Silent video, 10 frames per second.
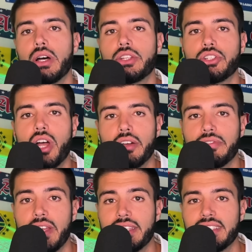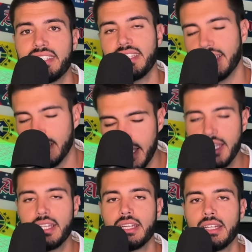Underdog Fantasy. The
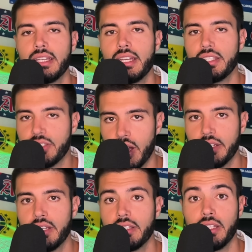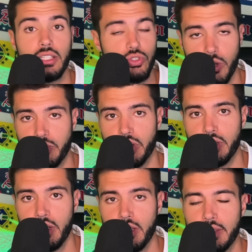link is on the description.
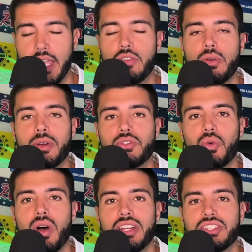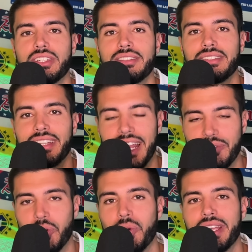Thank you very much for watching and have
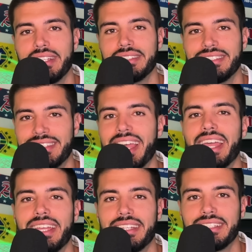a great day.